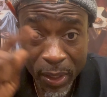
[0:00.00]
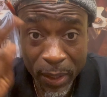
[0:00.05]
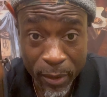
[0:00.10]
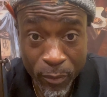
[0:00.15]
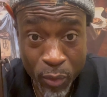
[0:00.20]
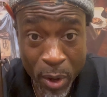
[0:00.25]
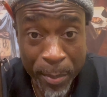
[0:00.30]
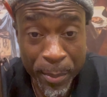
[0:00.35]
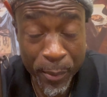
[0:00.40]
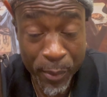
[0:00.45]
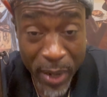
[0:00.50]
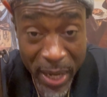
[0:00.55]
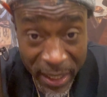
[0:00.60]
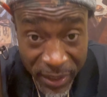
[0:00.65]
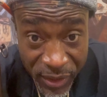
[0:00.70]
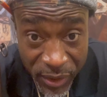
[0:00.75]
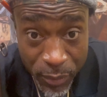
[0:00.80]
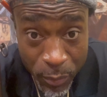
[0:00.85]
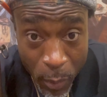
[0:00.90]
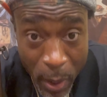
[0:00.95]

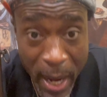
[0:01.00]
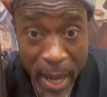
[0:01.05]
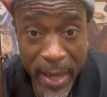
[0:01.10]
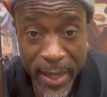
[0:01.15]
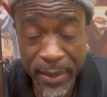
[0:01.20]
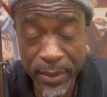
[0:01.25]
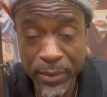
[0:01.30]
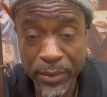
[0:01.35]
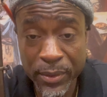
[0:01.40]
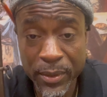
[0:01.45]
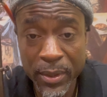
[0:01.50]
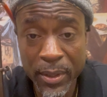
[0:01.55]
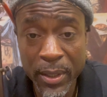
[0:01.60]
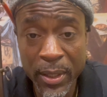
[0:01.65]
reparation wise,